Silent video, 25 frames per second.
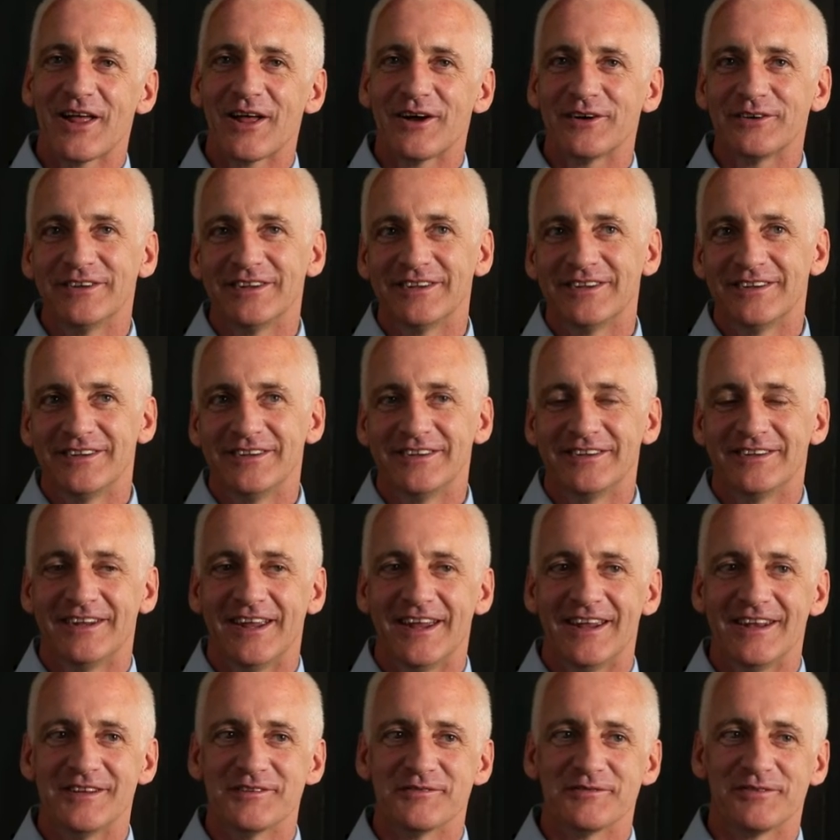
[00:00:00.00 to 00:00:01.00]
Well, you
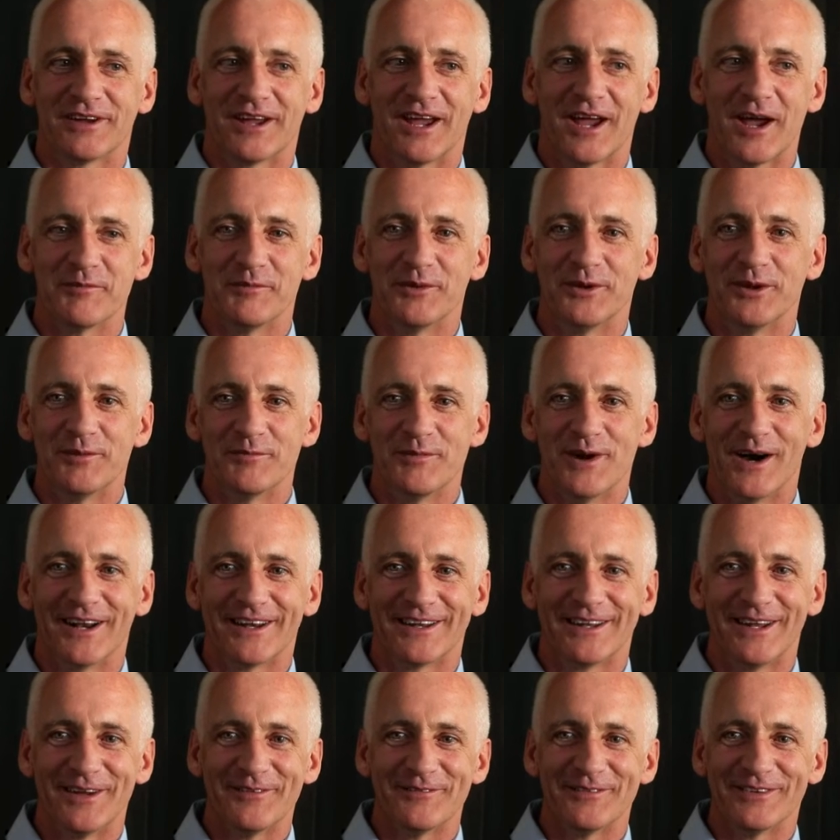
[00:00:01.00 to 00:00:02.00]
tend to forget about the bad
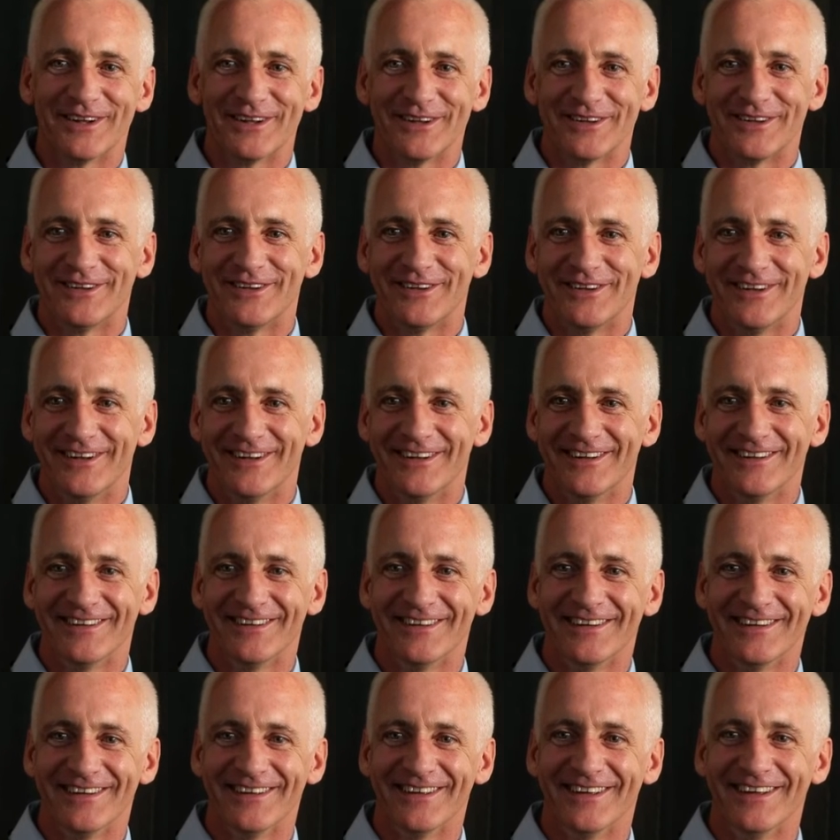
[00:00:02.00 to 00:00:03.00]
games. That's
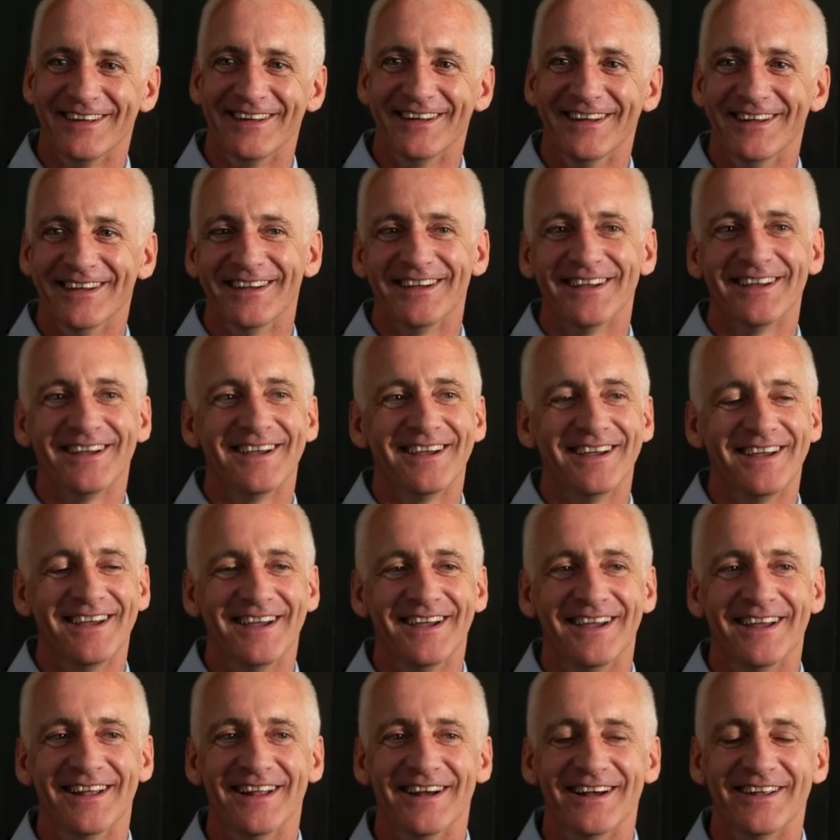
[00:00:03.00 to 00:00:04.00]

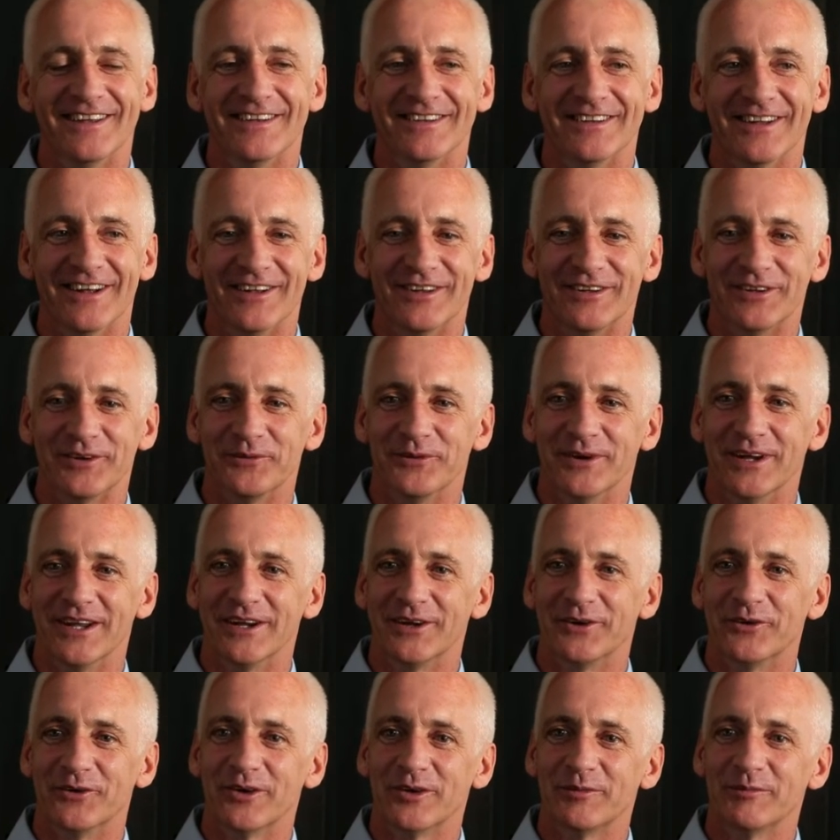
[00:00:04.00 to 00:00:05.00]
the way
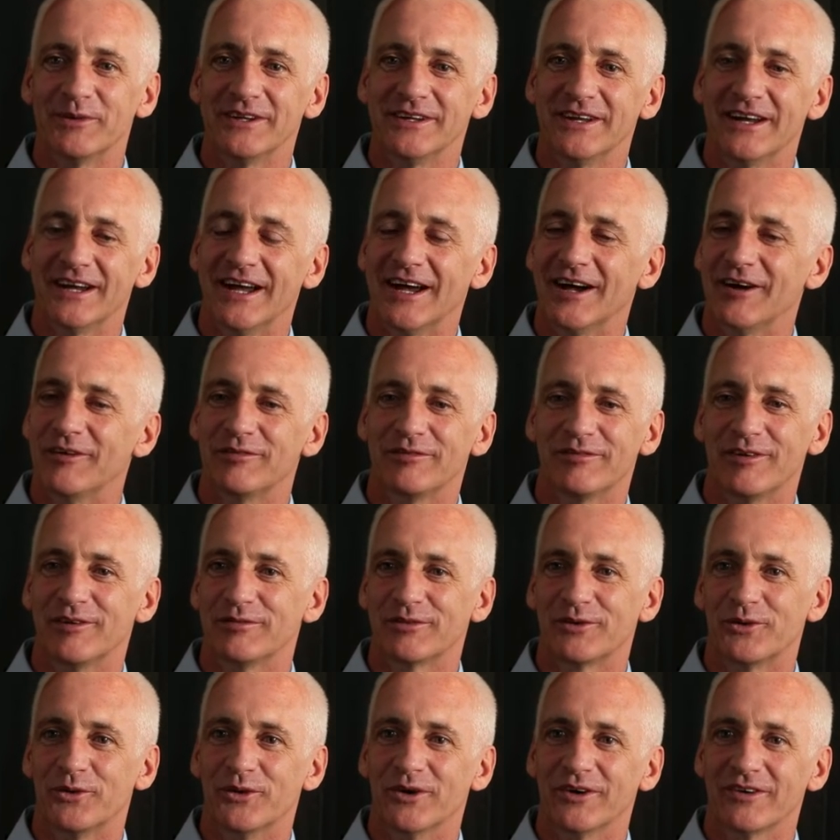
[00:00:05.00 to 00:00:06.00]
it goes. But yeah, of
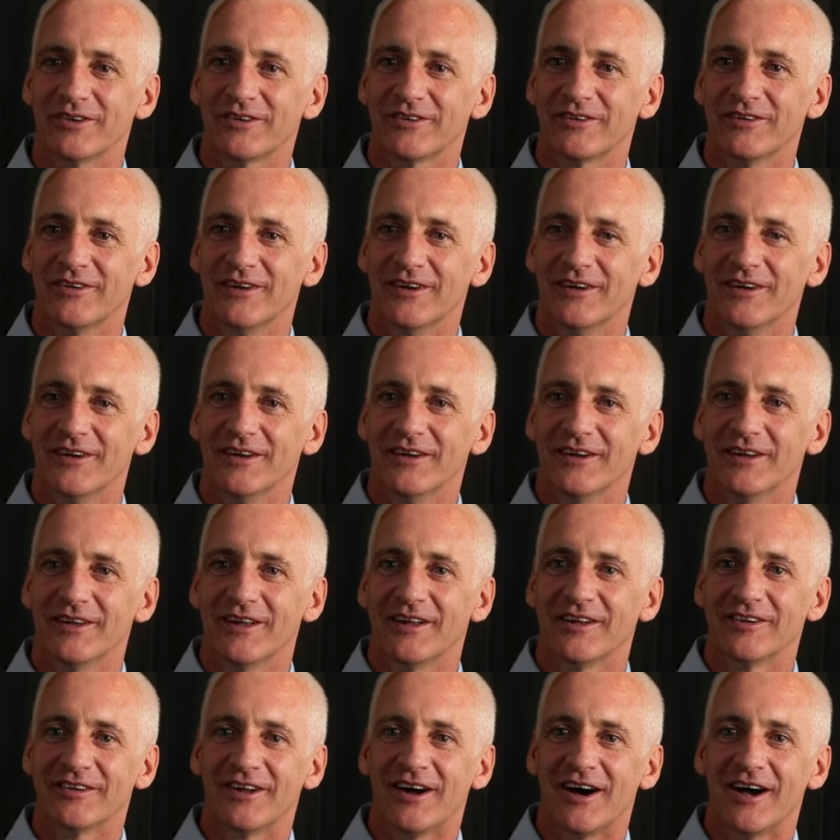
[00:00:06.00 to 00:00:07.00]
course,
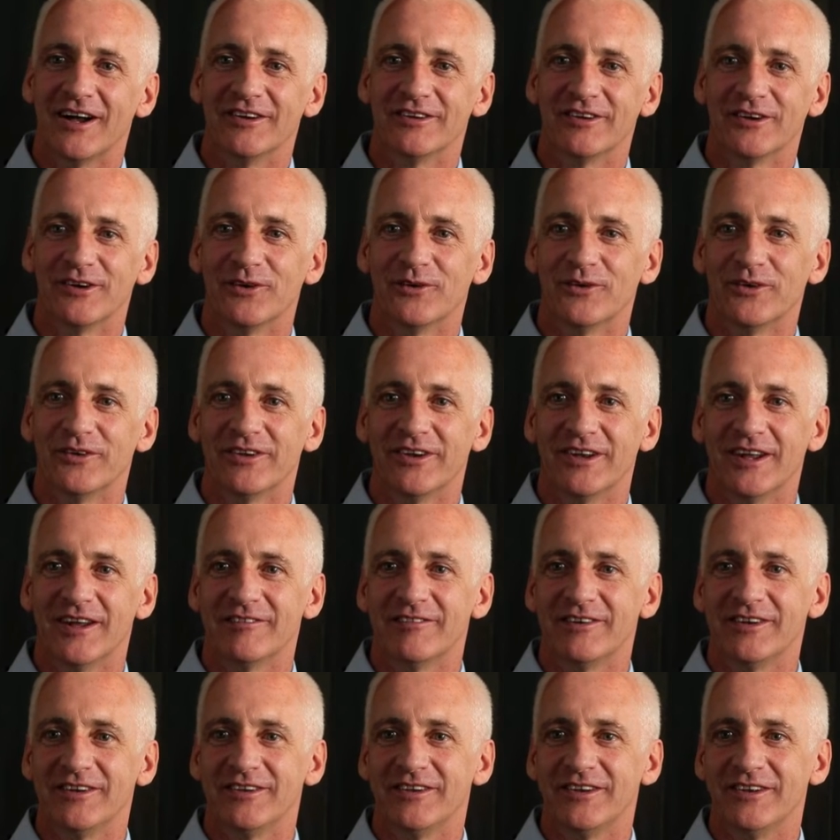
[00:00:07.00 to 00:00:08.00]
there's highs and lows in
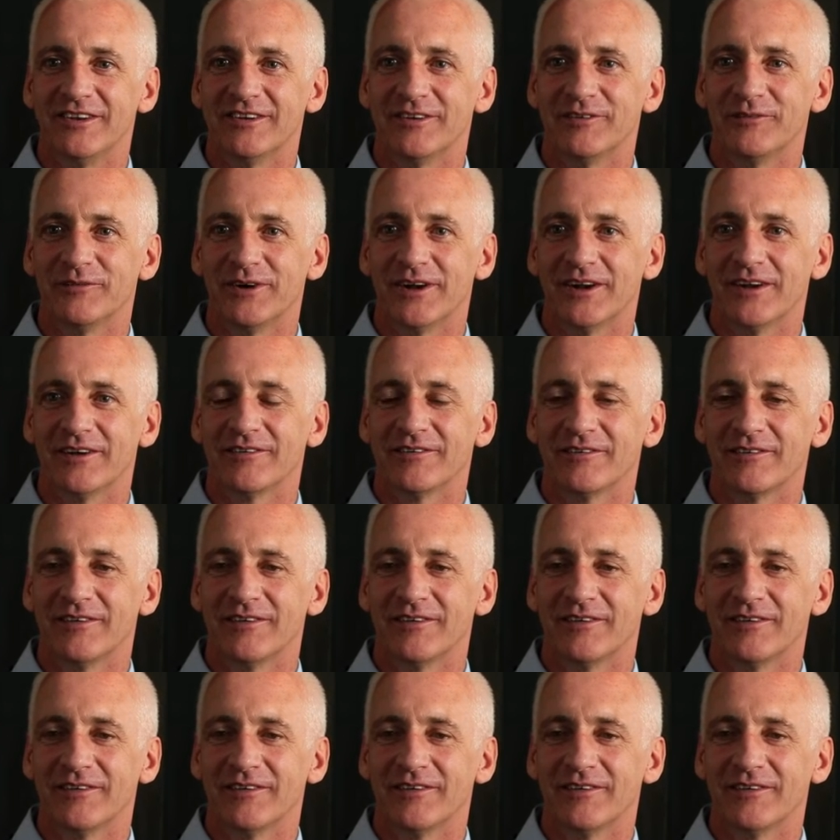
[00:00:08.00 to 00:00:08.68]
every season where